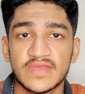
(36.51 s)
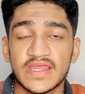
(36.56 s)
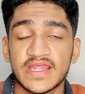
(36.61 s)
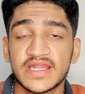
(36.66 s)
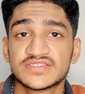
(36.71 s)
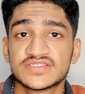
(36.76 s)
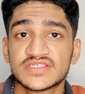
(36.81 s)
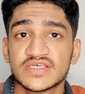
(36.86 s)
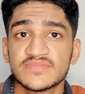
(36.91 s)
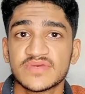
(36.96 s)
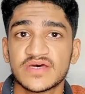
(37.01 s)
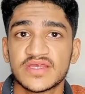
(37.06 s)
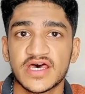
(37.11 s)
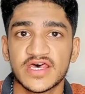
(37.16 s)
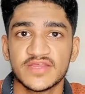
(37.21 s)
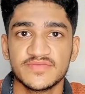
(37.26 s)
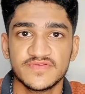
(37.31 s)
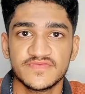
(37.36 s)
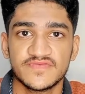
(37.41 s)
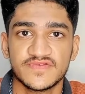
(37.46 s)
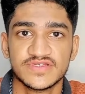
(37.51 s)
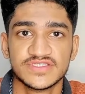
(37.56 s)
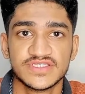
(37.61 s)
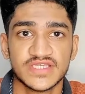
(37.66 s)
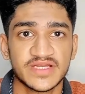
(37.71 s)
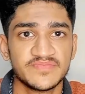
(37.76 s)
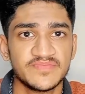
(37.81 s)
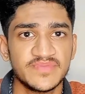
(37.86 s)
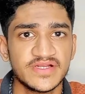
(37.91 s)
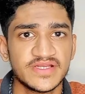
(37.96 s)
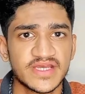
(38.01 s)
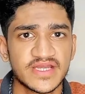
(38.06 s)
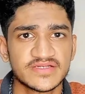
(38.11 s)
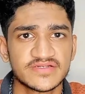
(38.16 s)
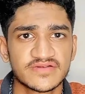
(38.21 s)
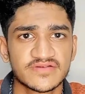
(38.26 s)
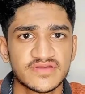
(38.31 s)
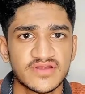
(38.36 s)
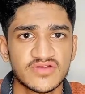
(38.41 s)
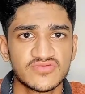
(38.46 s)
as some are herbivores and build
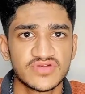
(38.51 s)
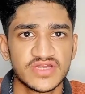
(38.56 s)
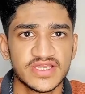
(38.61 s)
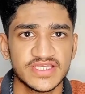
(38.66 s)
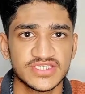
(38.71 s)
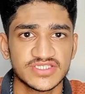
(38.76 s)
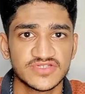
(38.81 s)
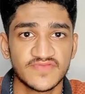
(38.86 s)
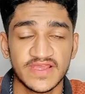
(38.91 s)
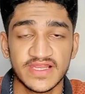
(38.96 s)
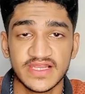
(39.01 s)
underground nests,